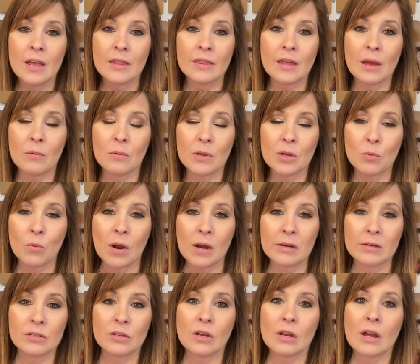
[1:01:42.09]
that we
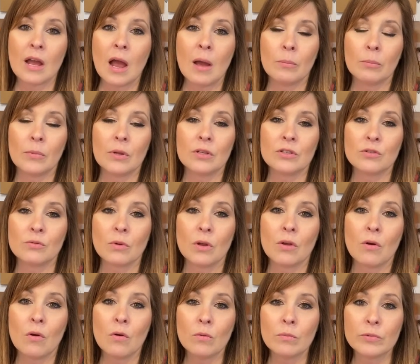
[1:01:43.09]
wanted to accomplish
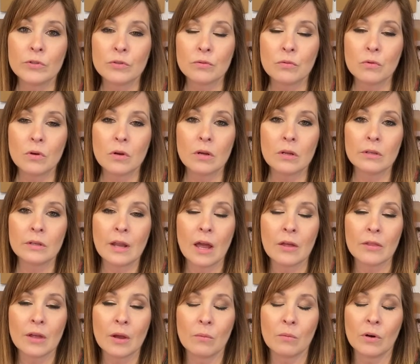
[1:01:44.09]
with homeschool now
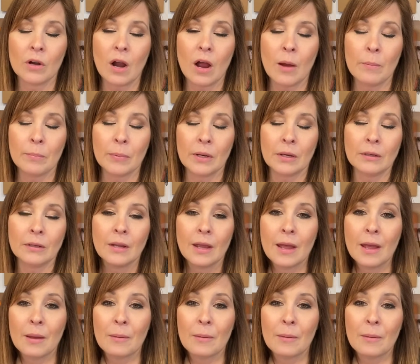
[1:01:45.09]
that we're up and